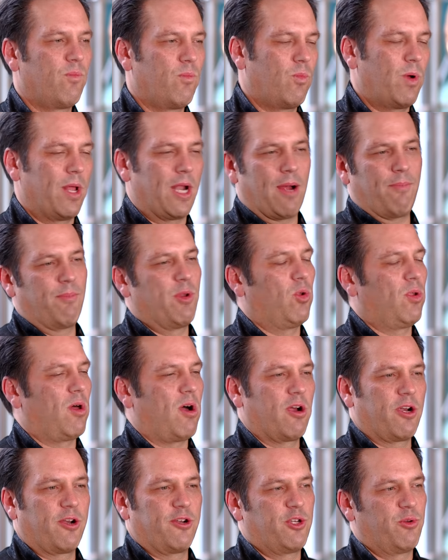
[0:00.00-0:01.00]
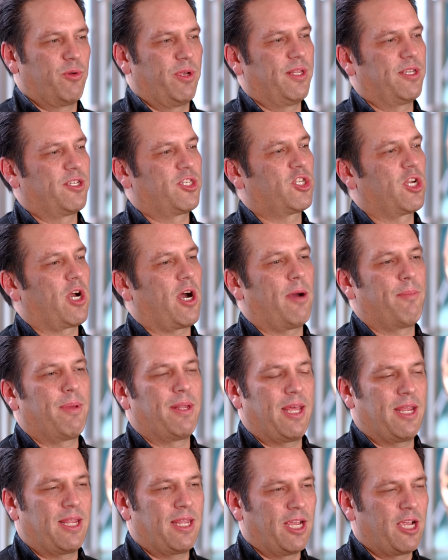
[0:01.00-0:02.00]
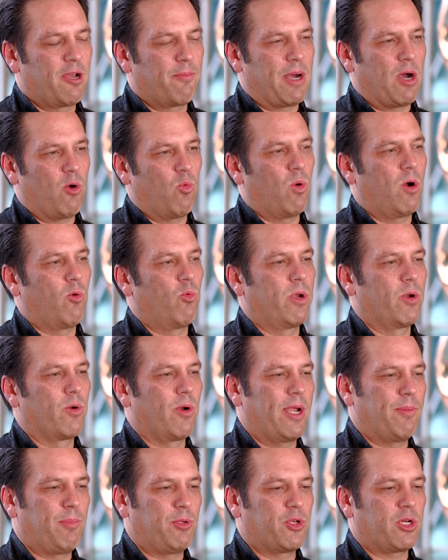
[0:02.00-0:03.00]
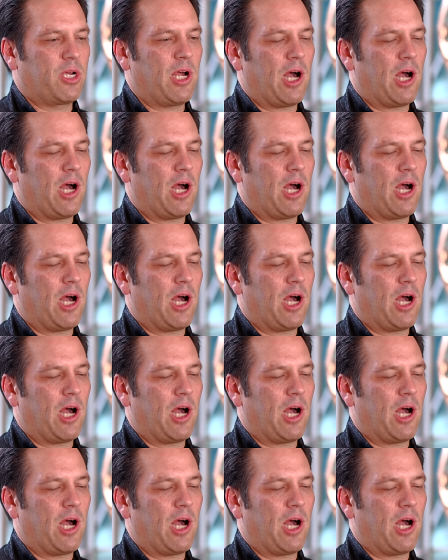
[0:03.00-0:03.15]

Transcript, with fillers: when I'm no longer doing this job and they think about what we were able to